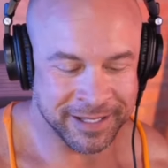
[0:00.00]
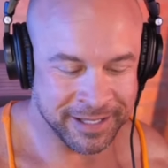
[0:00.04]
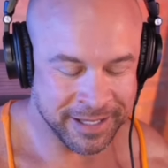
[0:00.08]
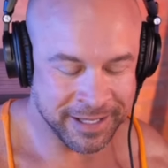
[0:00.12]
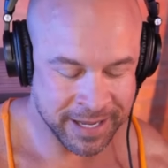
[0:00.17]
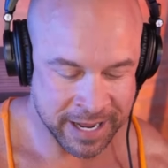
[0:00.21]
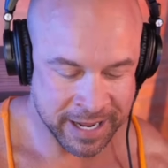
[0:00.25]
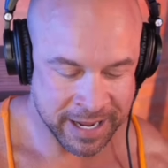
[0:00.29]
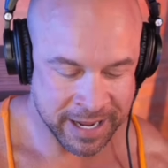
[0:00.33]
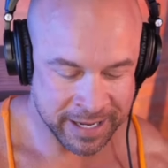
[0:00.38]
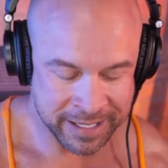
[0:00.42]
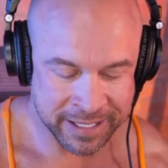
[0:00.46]

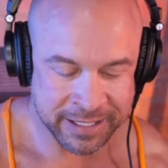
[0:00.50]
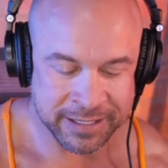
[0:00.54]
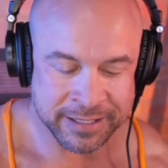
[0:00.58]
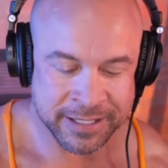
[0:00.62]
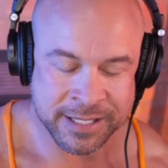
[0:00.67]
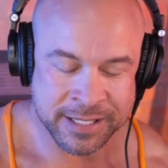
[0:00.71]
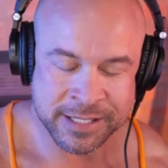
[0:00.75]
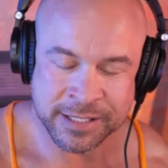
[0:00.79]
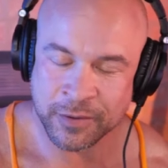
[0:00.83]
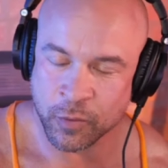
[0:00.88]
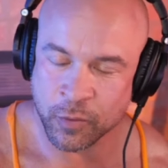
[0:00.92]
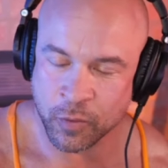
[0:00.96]
Yeah, it
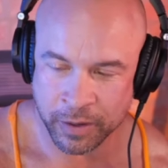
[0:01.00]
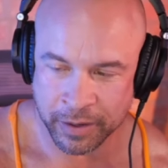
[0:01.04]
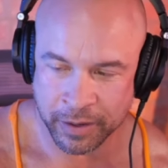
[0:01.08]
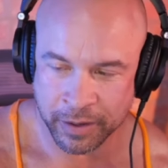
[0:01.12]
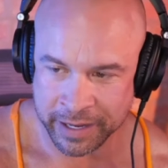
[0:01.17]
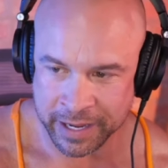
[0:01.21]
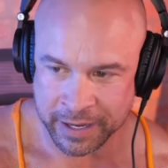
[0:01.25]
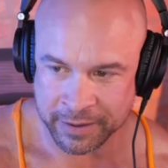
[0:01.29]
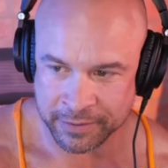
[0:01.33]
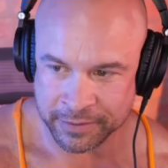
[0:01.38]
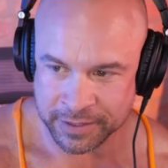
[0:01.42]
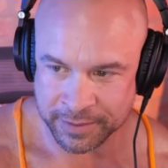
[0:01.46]
doesn't work
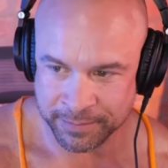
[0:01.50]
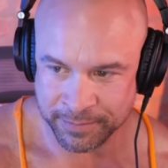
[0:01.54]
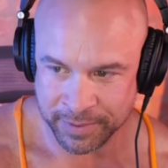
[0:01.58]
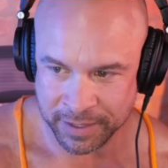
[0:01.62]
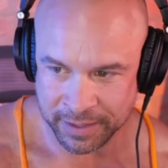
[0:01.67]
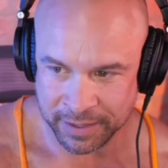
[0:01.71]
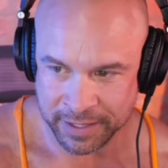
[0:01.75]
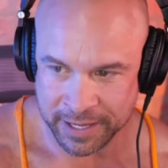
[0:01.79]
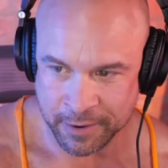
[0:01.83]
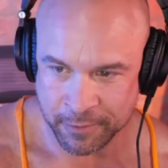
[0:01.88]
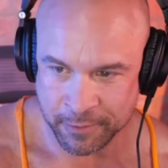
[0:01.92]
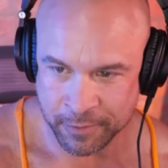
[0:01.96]
out to be
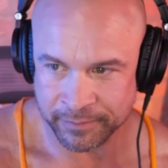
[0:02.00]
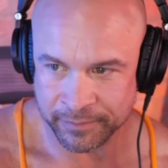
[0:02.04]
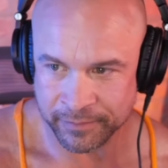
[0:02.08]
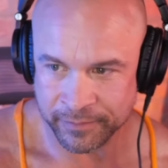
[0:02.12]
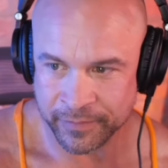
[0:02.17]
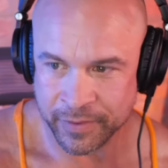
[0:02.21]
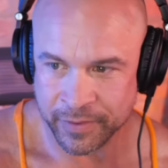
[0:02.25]
that way.